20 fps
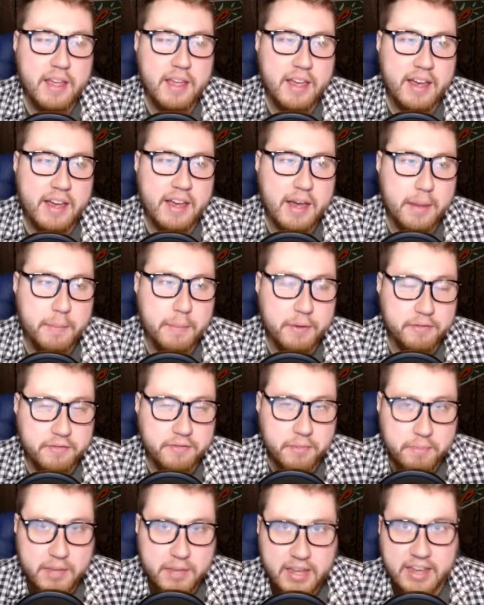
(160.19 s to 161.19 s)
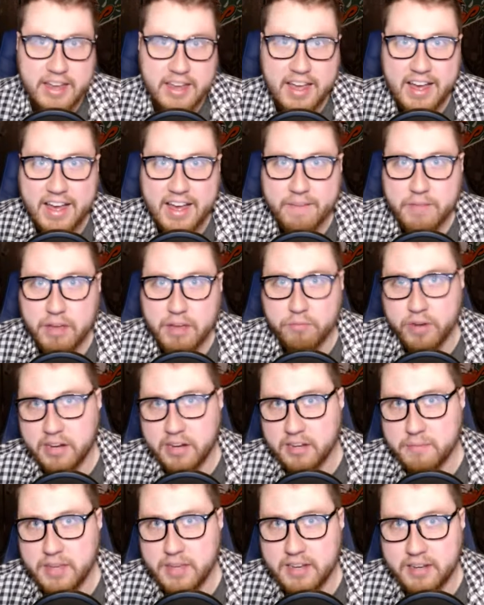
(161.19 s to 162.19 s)
But for me, I'm not
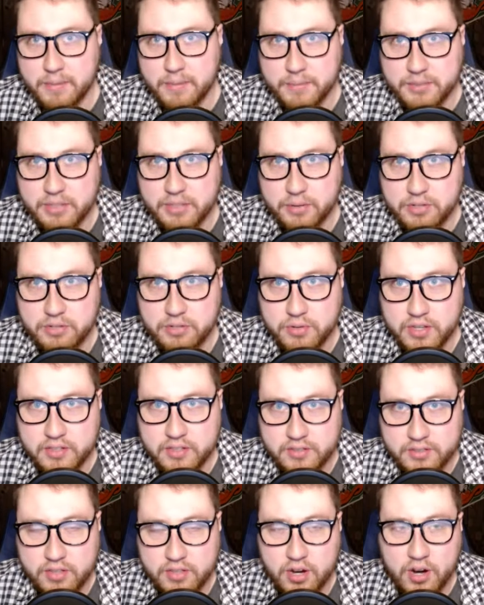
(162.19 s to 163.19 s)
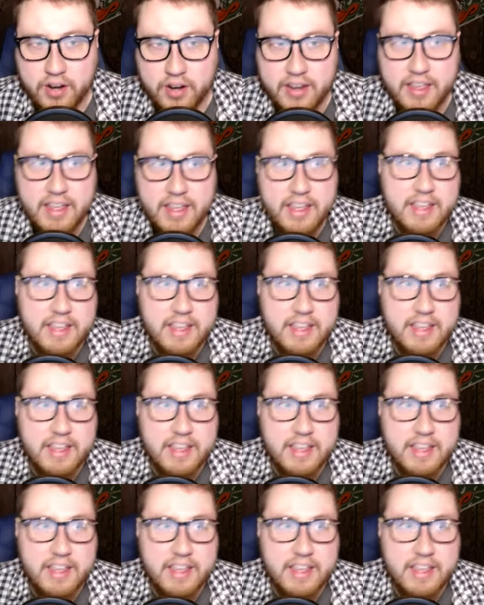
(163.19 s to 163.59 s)
recommending him someone you can start.